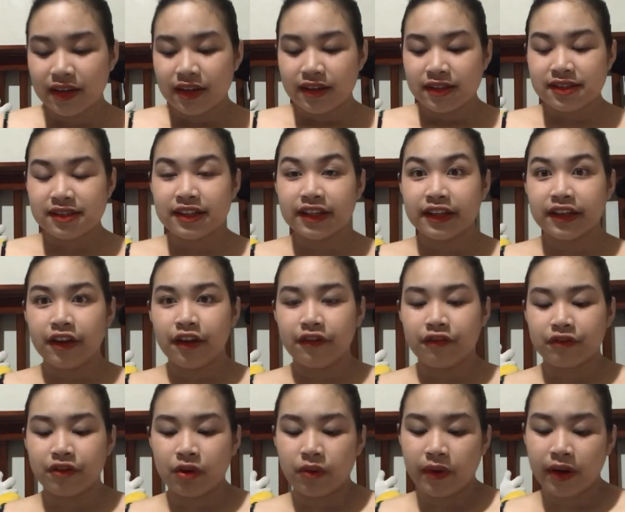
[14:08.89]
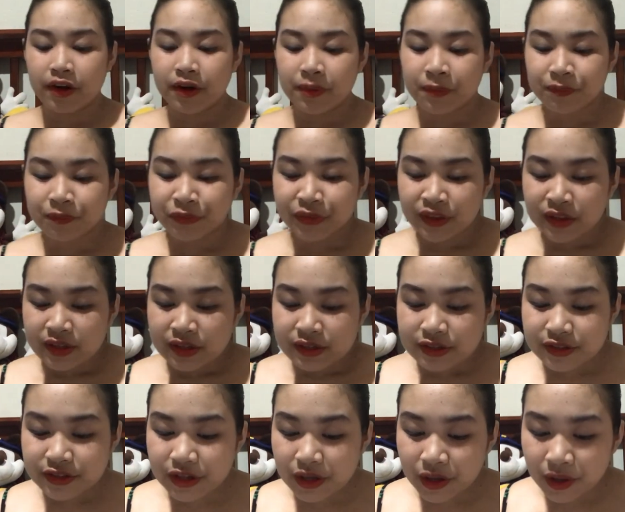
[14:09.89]
It's like everywhere.
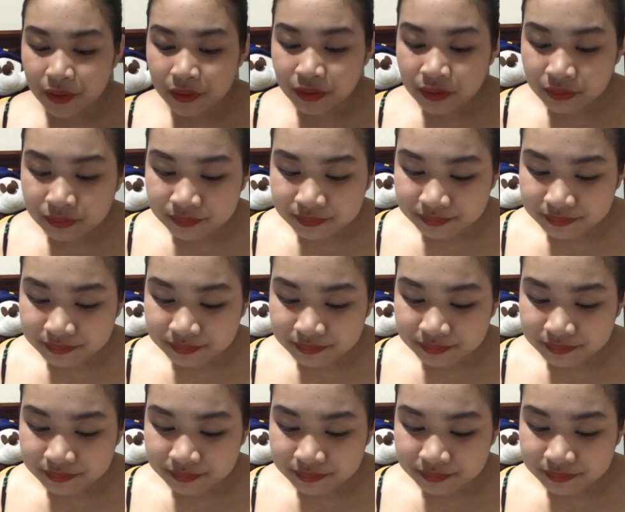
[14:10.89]
So,